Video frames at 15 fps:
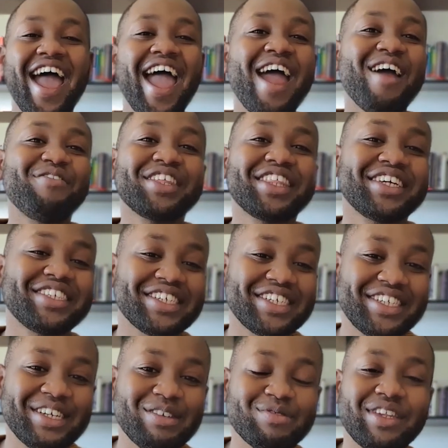Everything
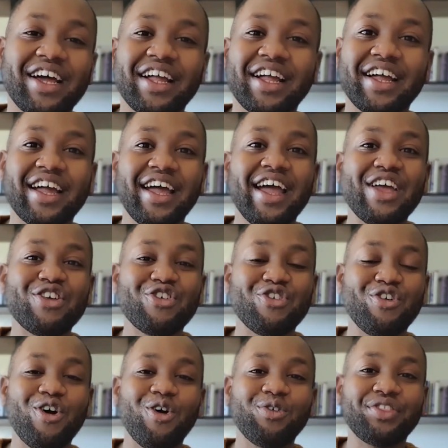just seems like,
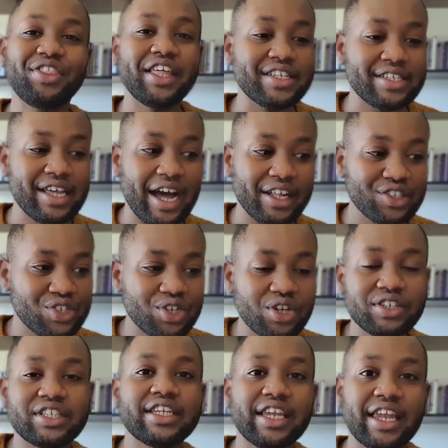there's
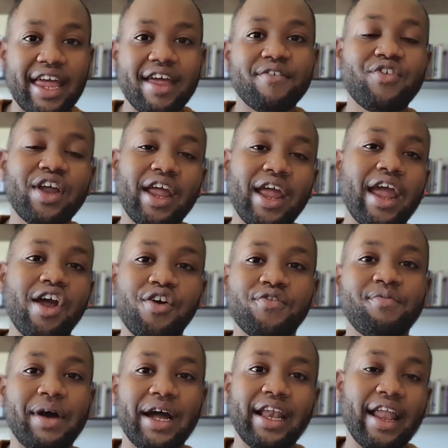uncertainty in every area of
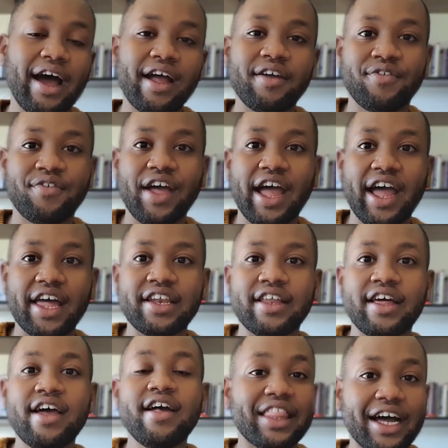my life. And
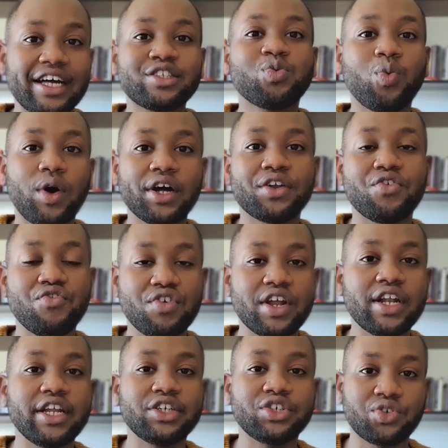that's what
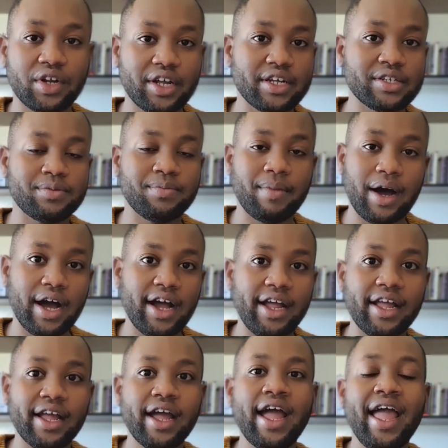really triggers
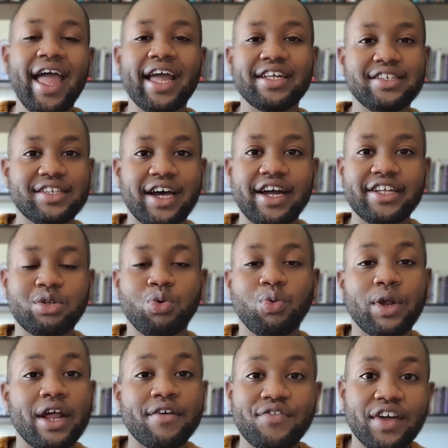my anxiety,
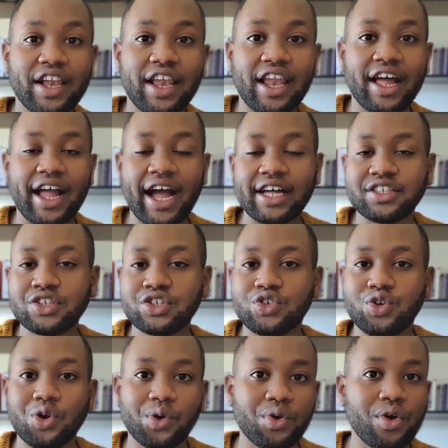when I feel like I just
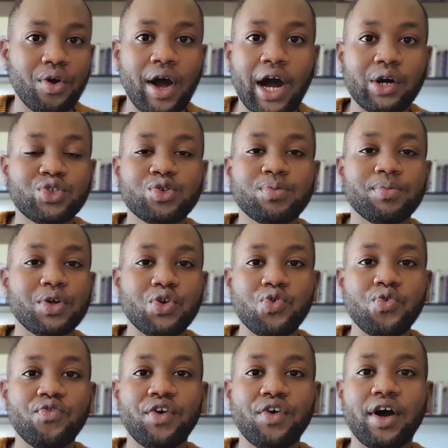don't know how to
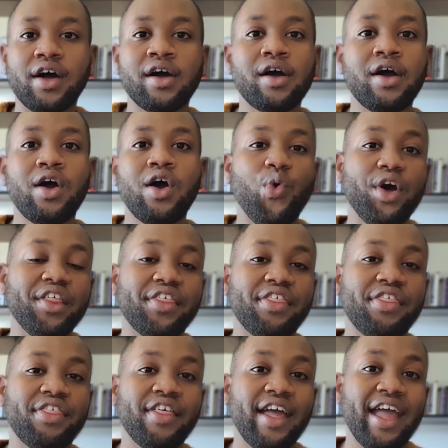maneuver
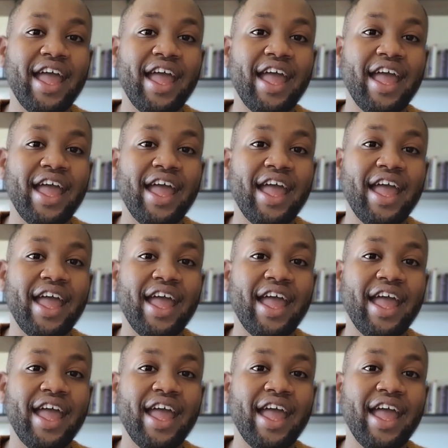with